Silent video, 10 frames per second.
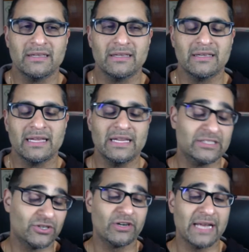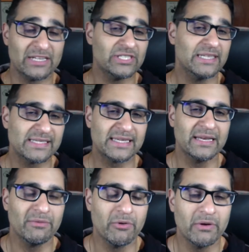he started to actually
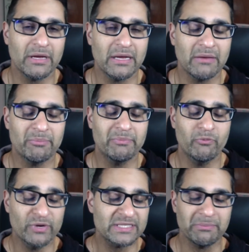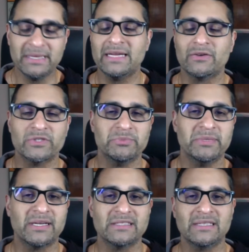listen. And reason being was
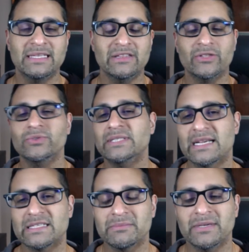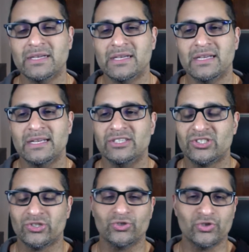because of the enthusiasm his
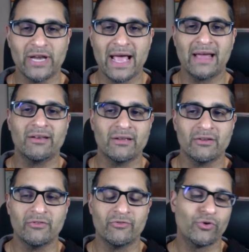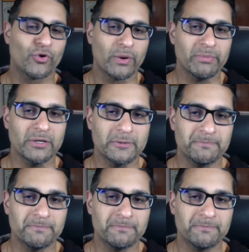children had for crypto.